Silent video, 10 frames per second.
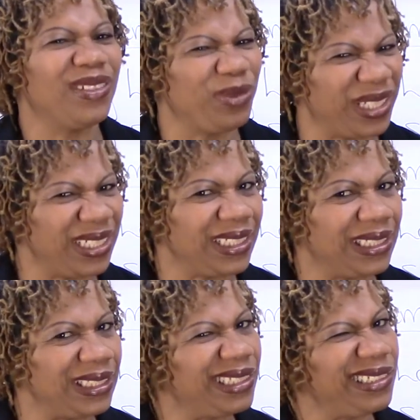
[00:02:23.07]

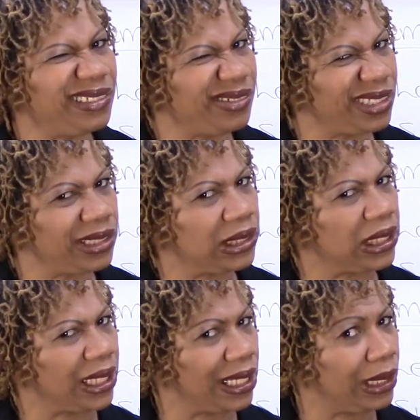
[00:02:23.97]
Really? Do you really
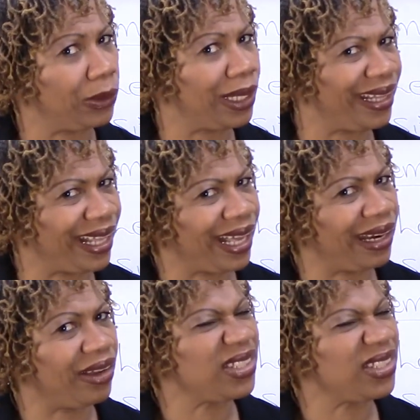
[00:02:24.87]
kind of want that?